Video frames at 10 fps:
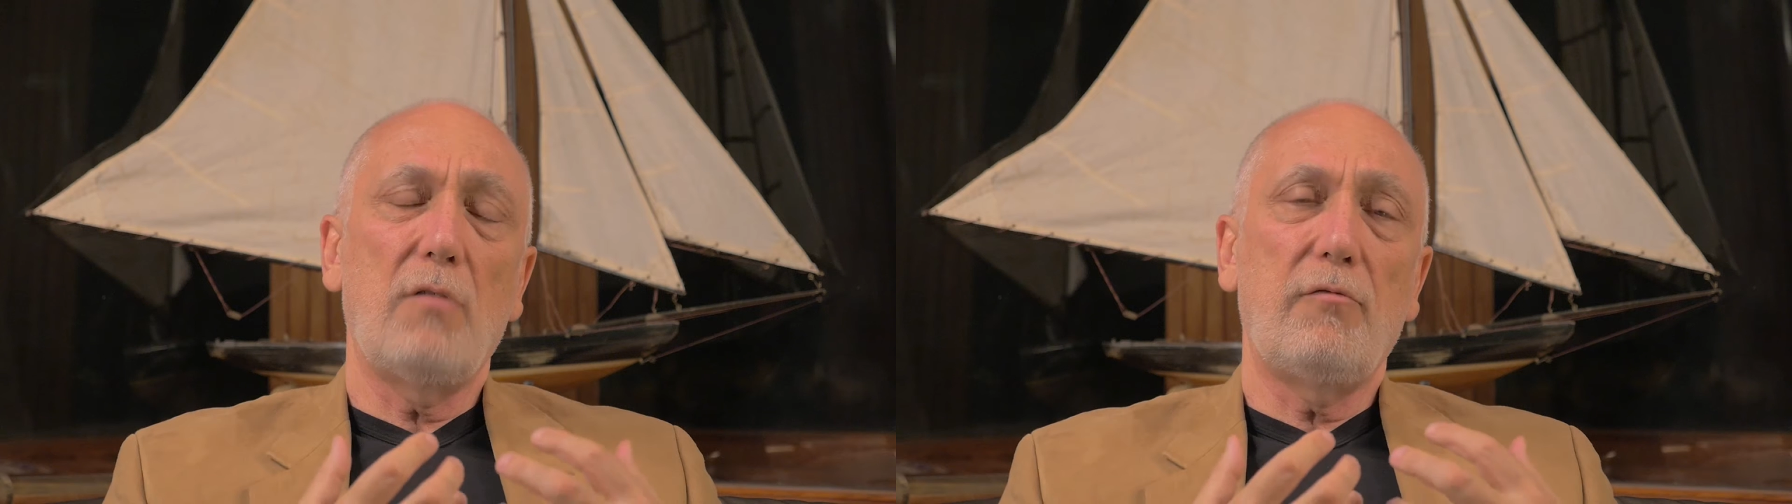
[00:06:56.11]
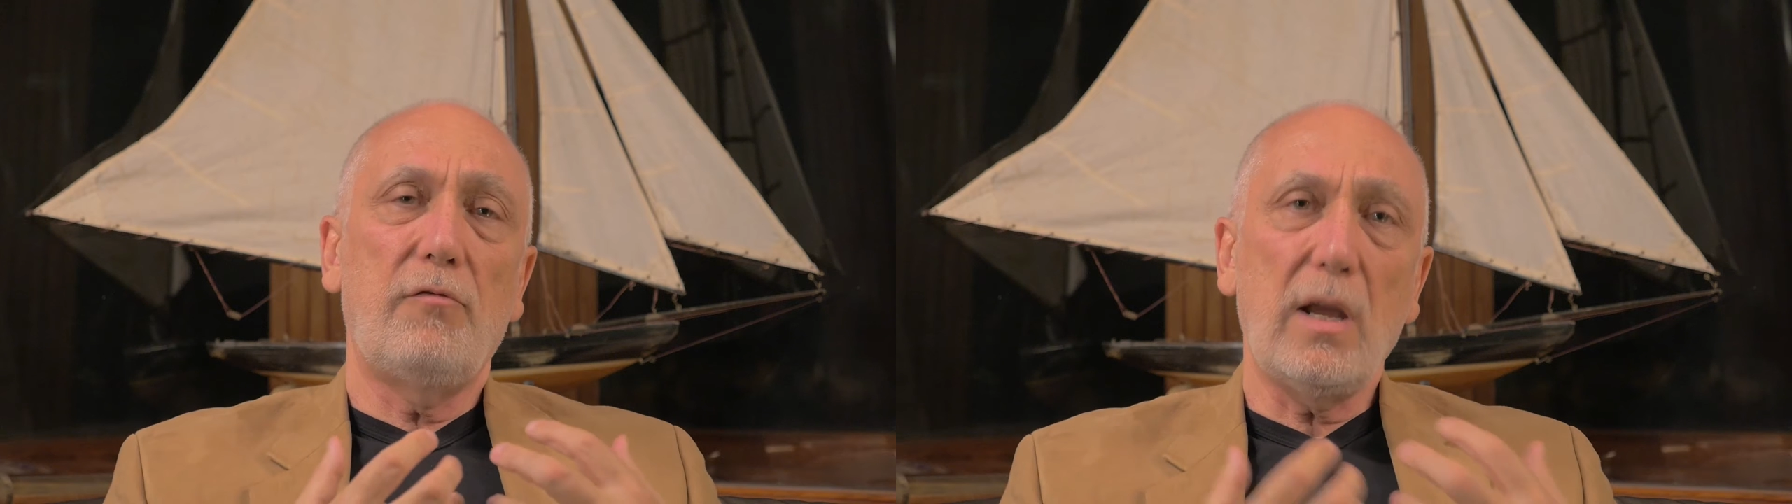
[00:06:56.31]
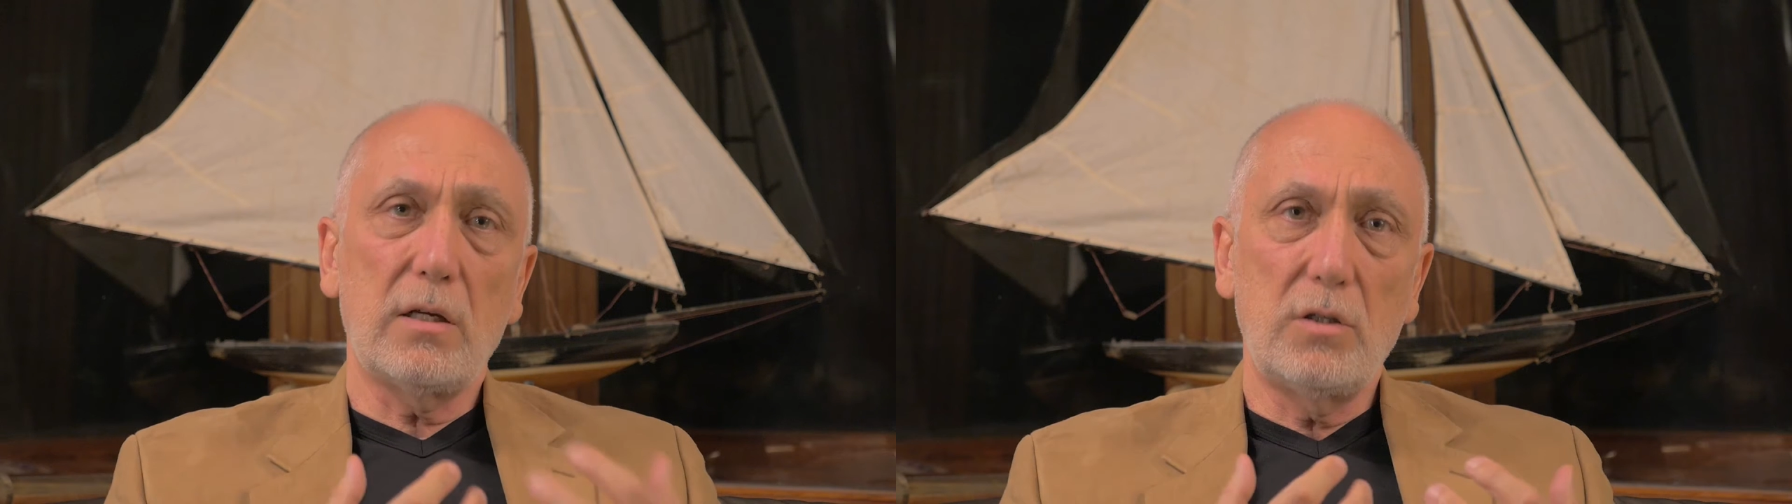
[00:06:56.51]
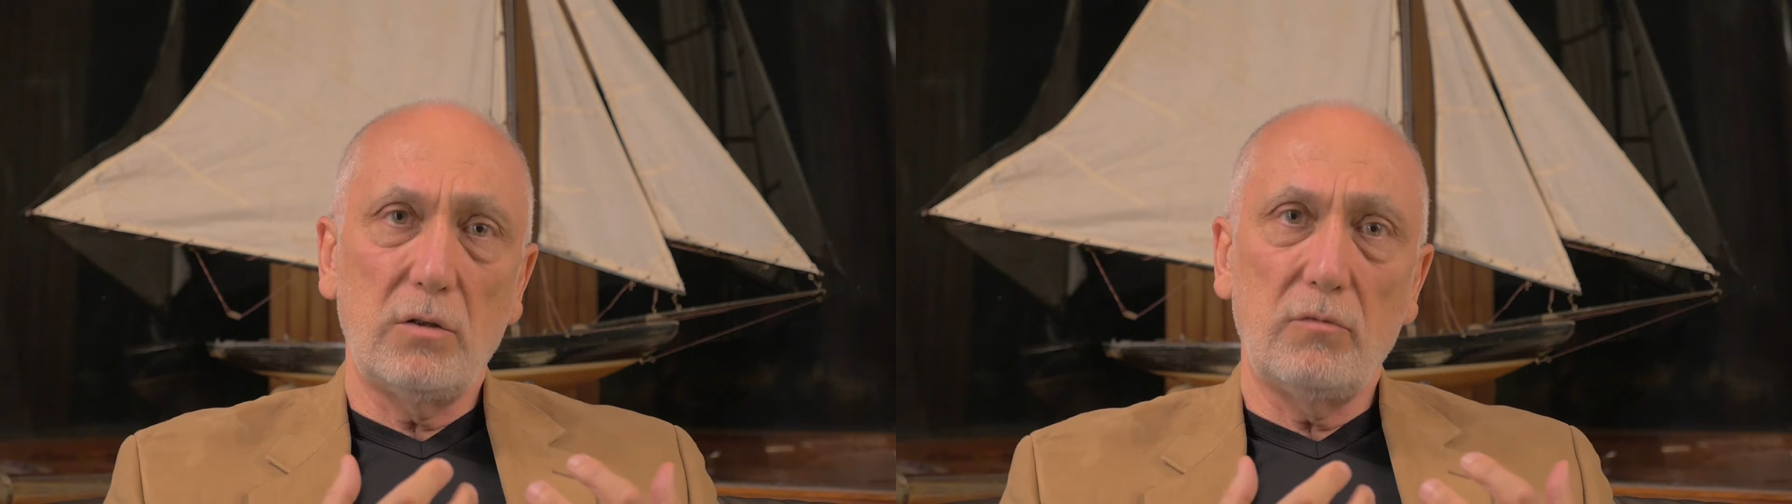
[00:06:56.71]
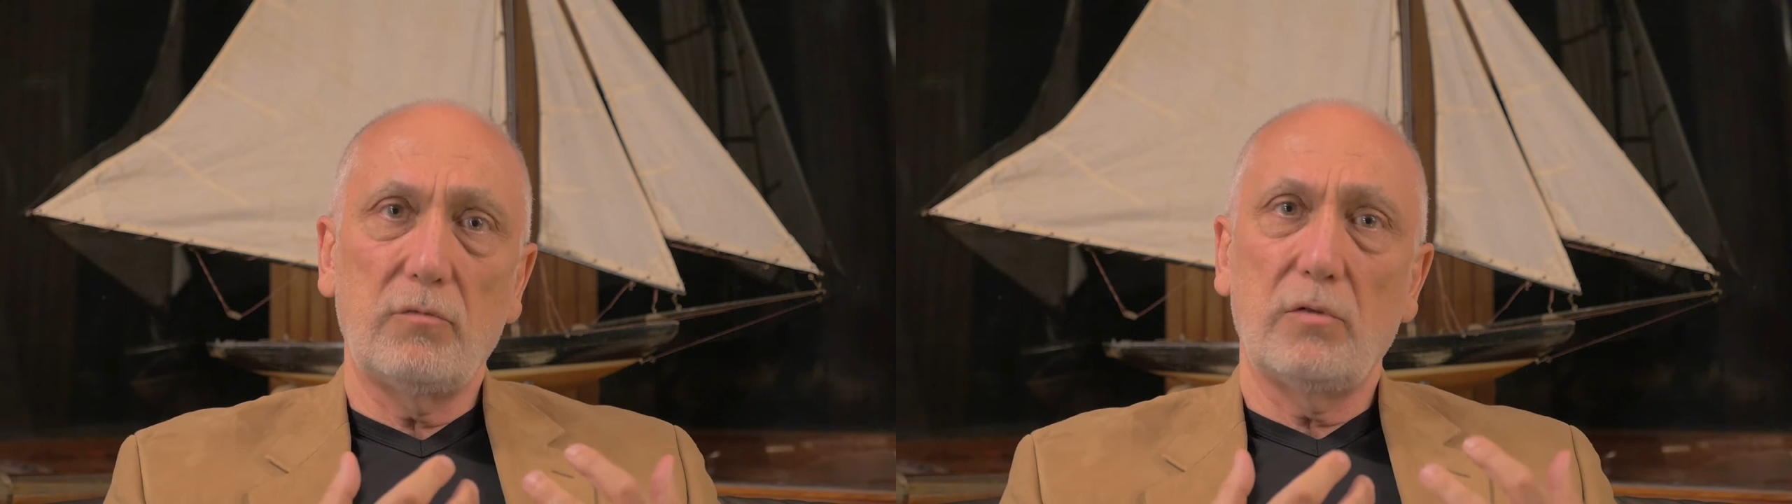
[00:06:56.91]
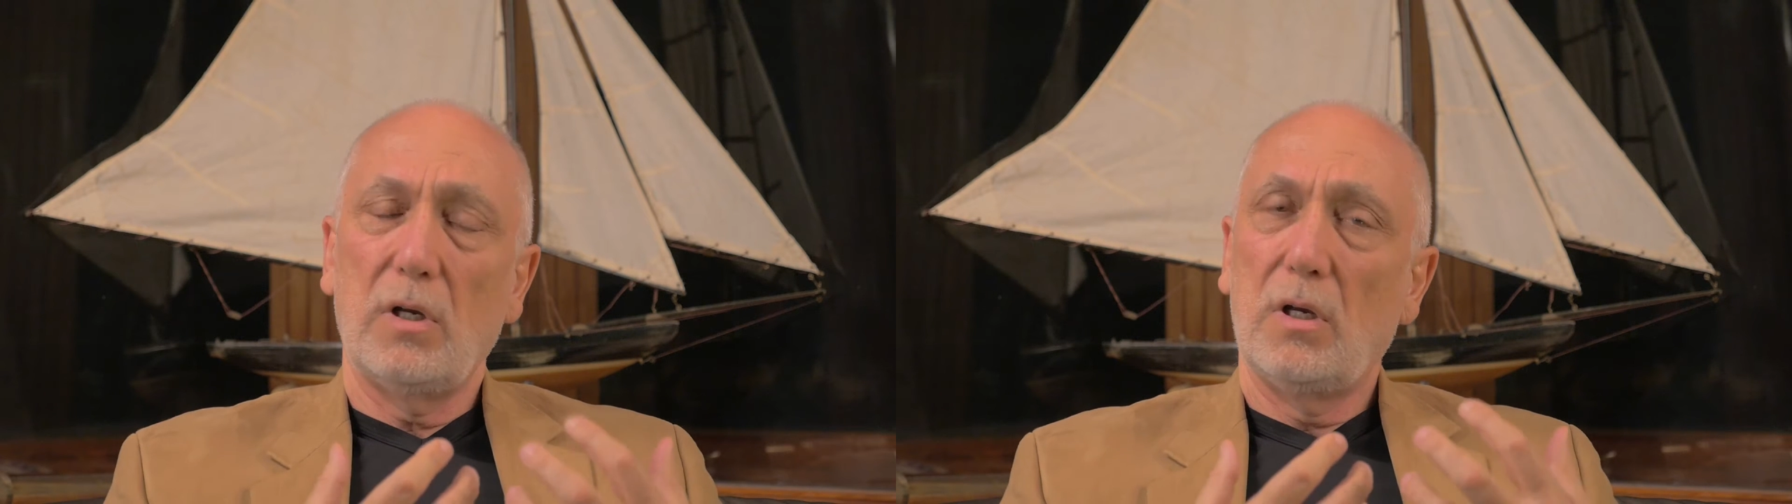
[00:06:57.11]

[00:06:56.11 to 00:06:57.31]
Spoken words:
affective